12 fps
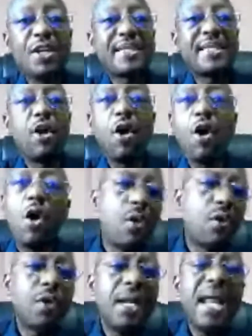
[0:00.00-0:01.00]
just say,
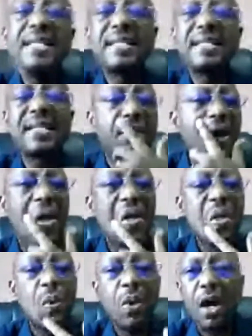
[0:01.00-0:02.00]
oh, Roland is traveling
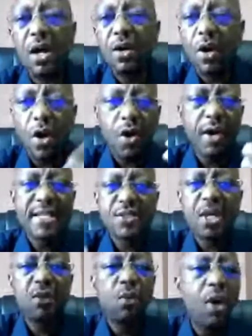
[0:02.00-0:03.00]
around the world, oh, he's
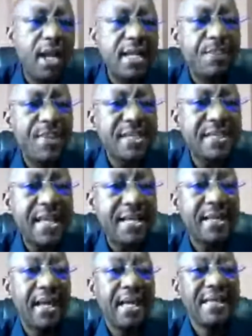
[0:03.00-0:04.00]
doing well in
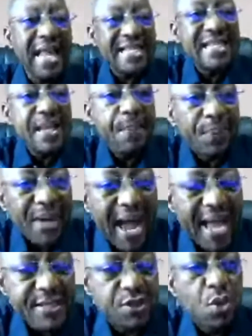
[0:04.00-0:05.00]
business. There is a
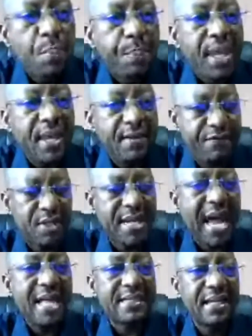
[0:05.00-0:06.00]
price to pay for
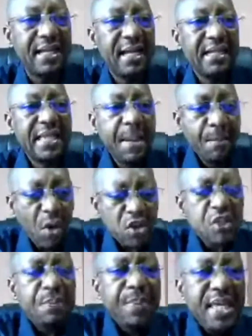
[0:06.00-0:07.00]
that. There
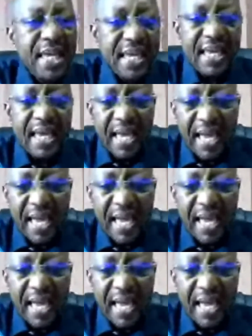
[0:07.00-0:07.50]
must be